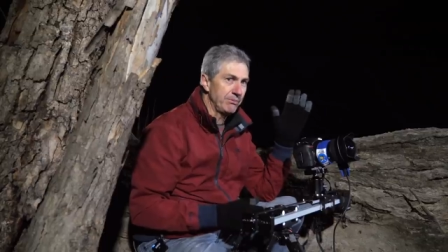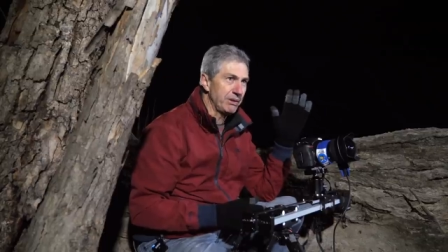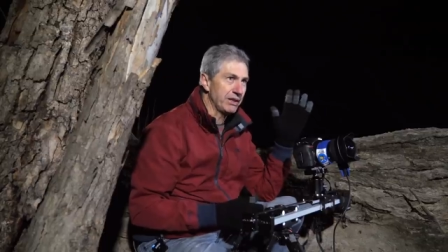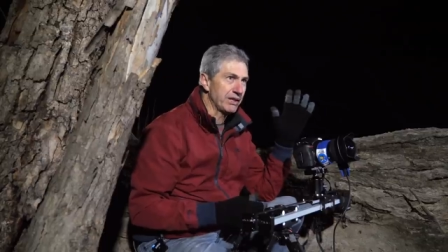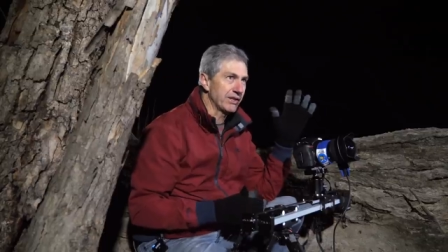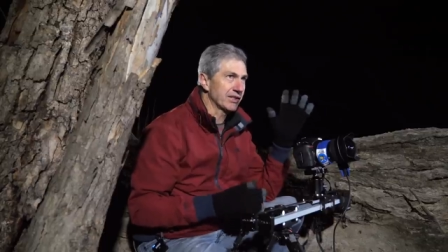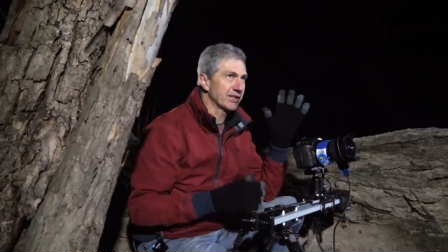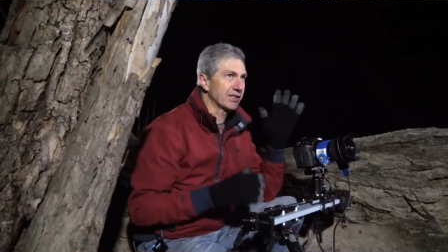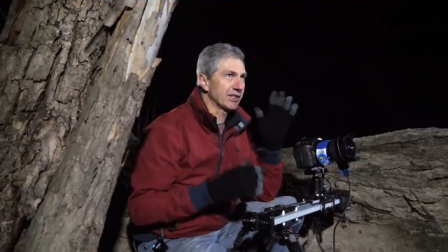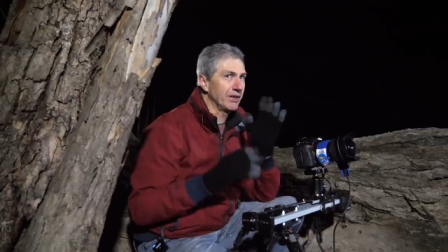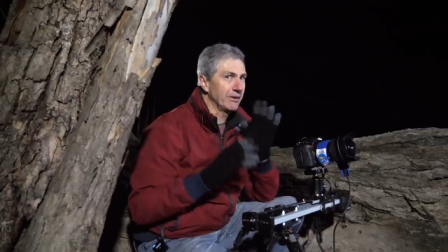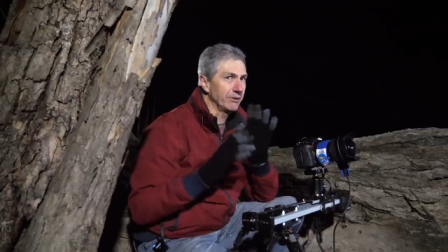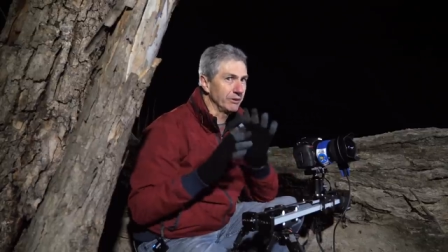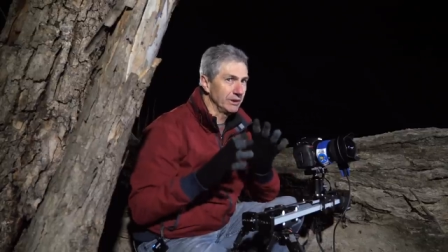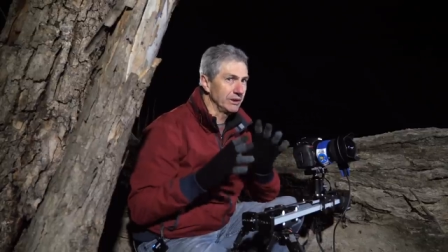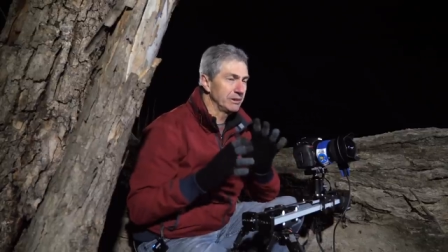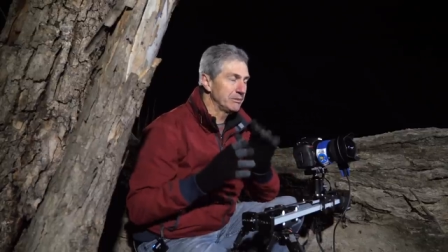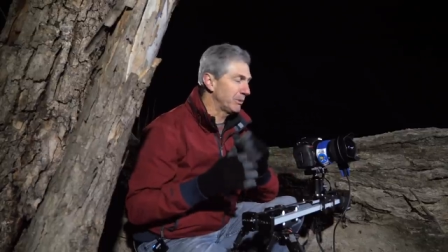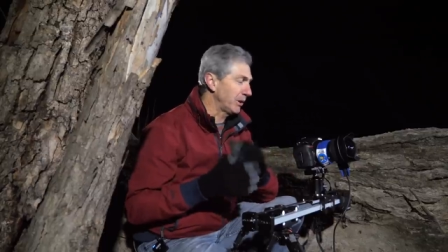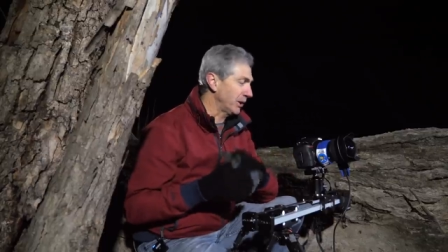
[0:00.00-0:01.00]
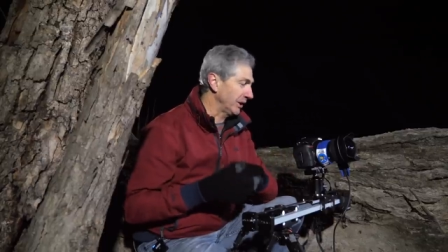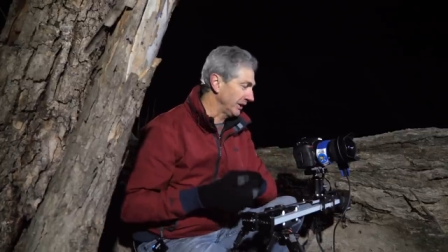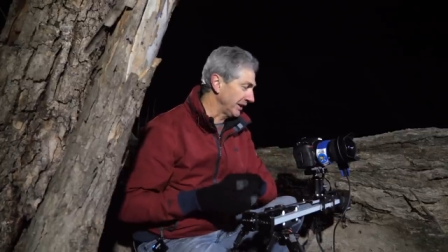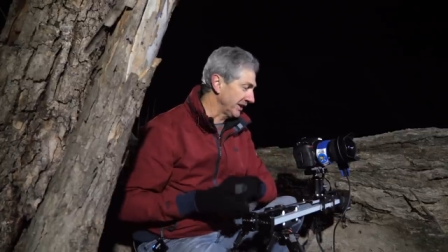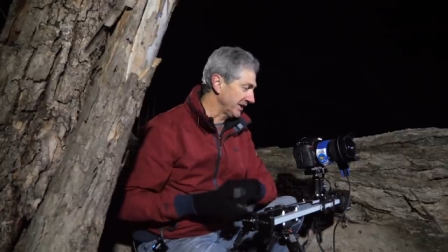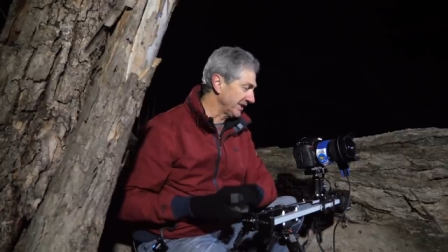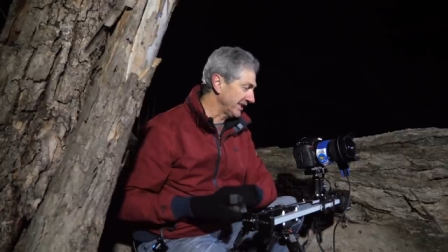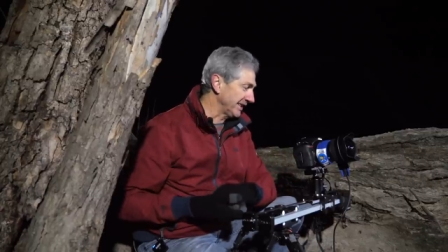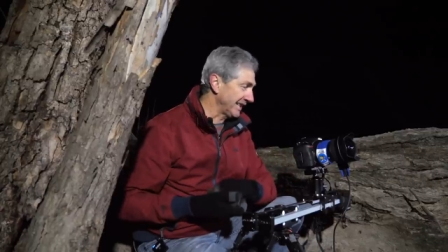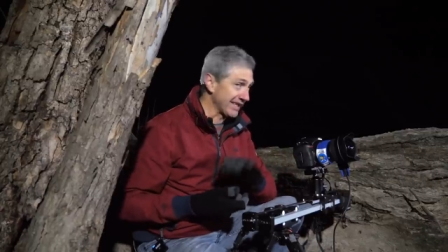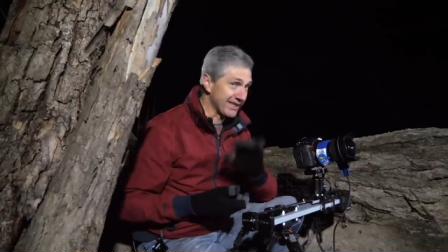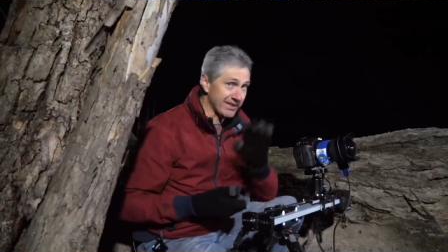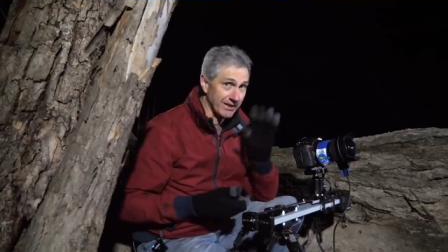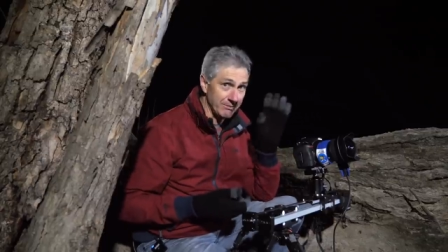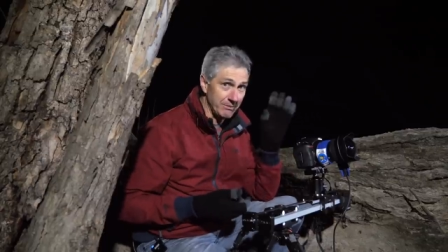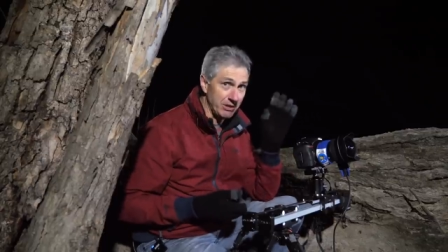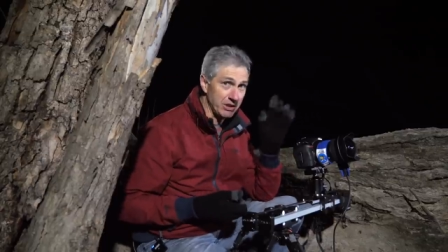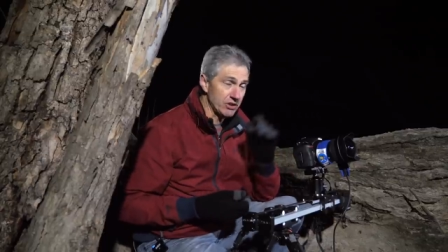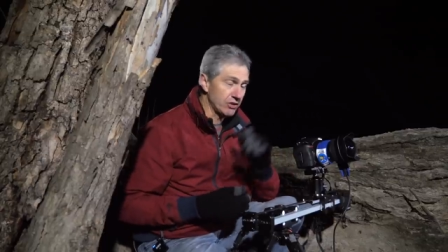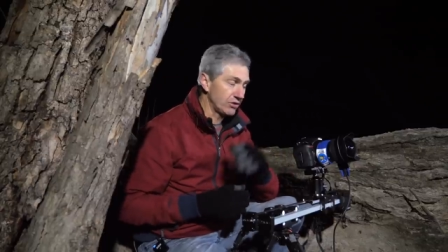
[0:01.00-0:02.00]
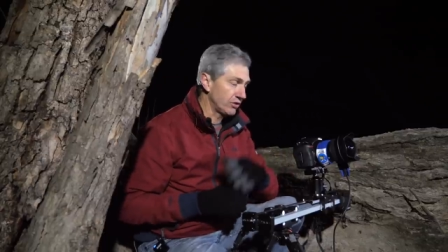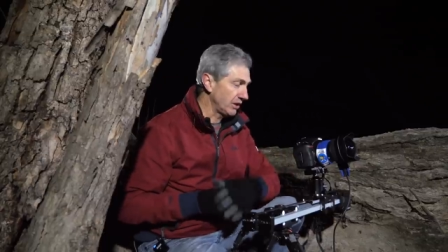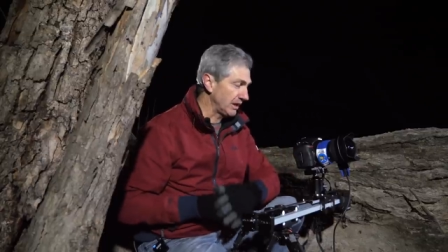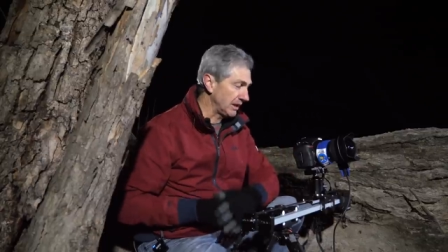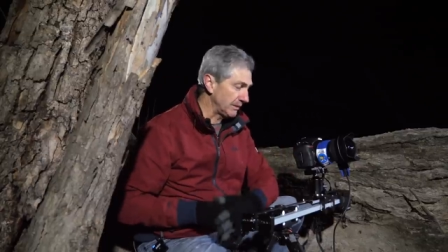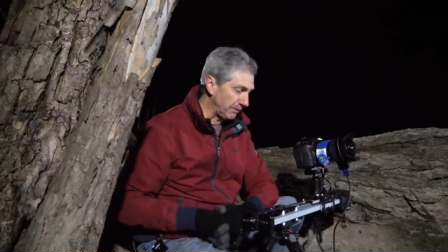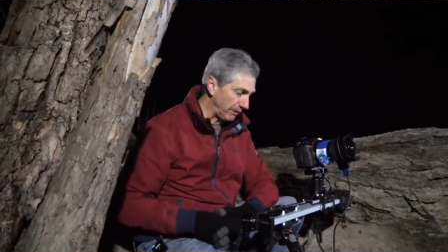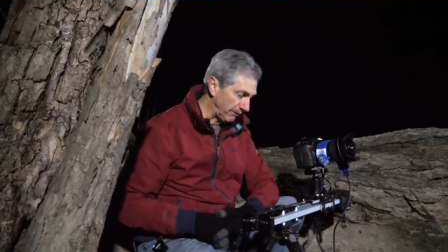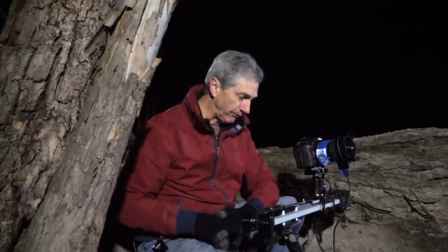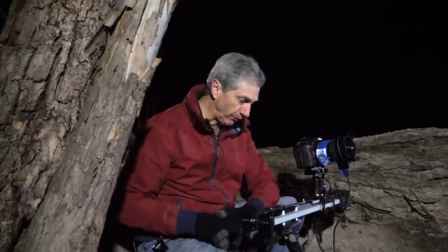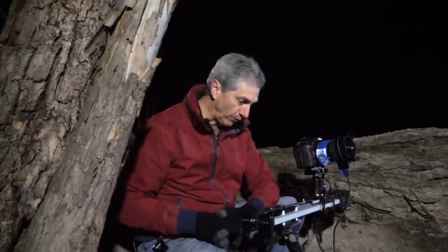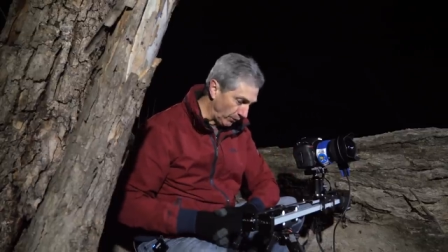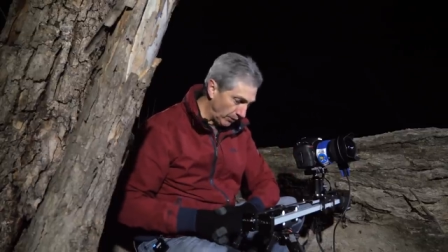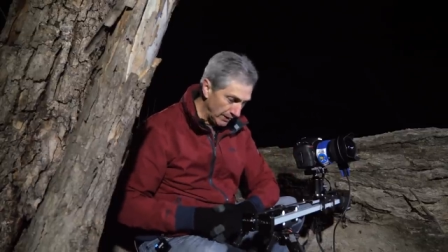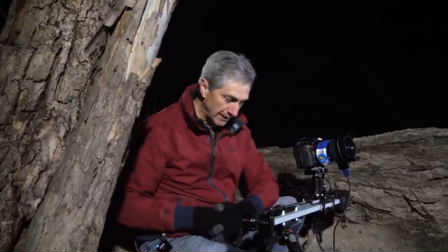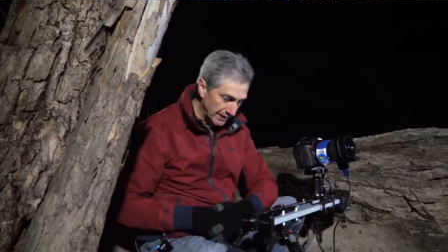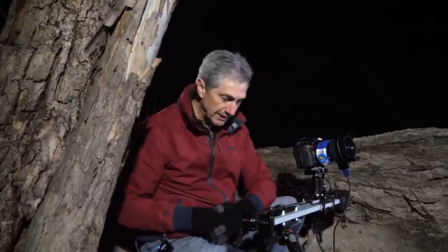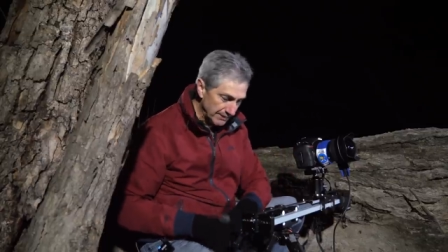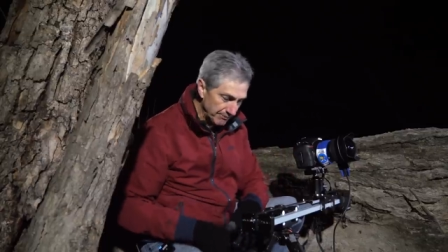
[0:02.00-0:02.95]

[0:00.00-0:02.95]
because I've learnt my lesson as I mentioned to you before.